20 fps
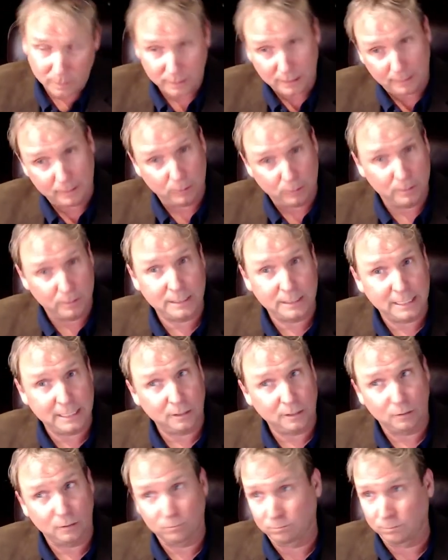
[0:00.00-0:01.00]
I don't want to take
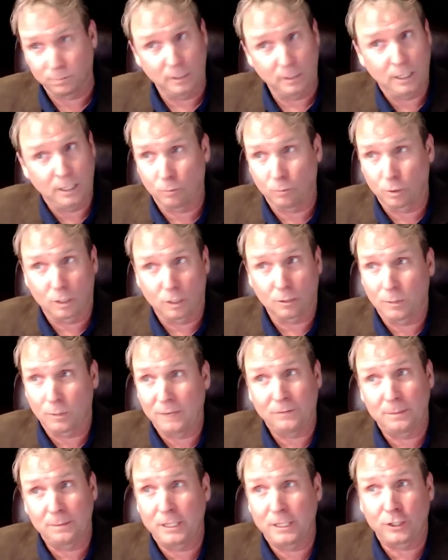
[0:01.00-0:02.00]
the, work away
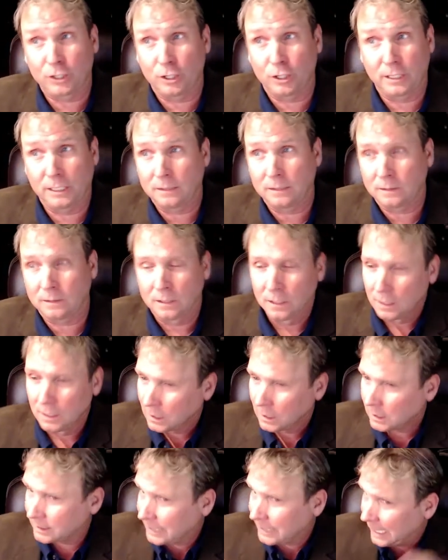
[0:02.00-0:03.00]
from the attorneys.
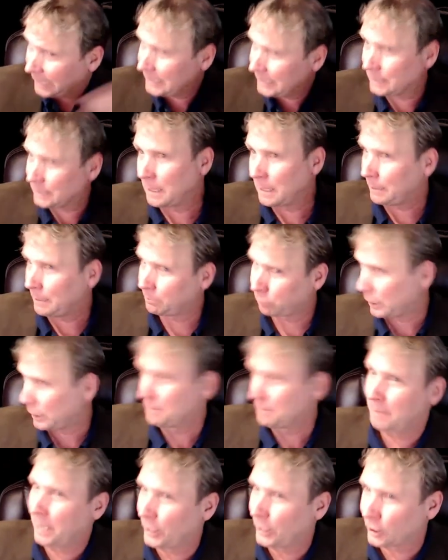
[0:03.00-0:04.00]
because that is my bread and
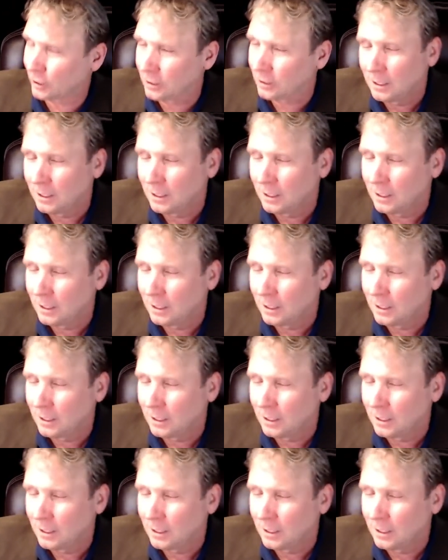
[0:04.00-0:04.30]
butter.